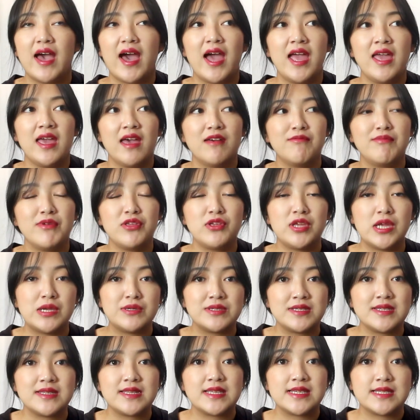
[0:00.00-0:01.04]
have been
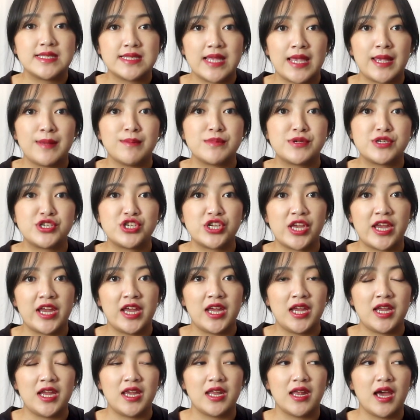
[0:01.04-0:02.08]
using the same
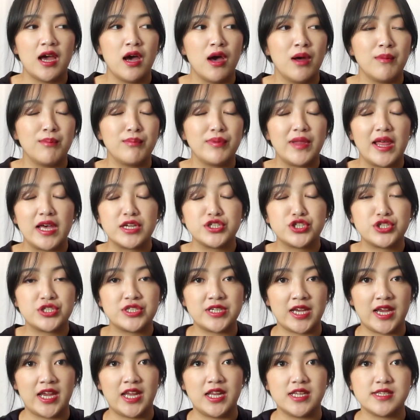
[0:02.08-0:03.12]
shade, blush
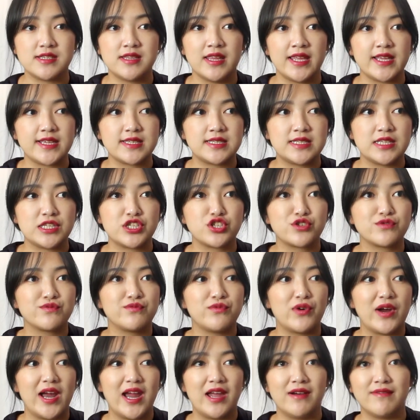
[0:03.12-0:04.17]
shade, like since
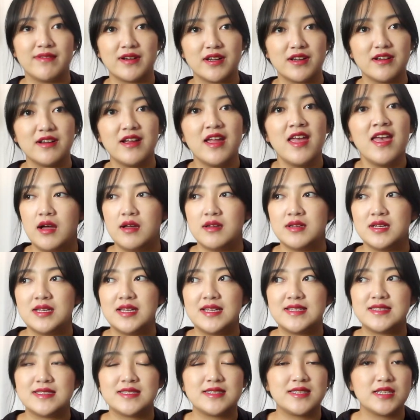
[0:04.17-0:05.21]
forever.
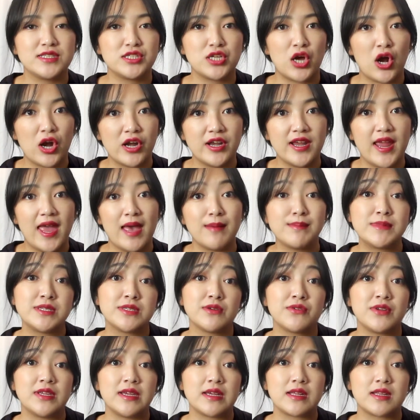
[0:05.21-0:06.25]
It's the Tarte
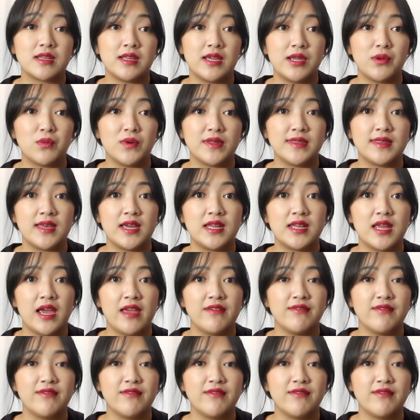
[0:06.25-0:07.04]
Amazonian Clay one that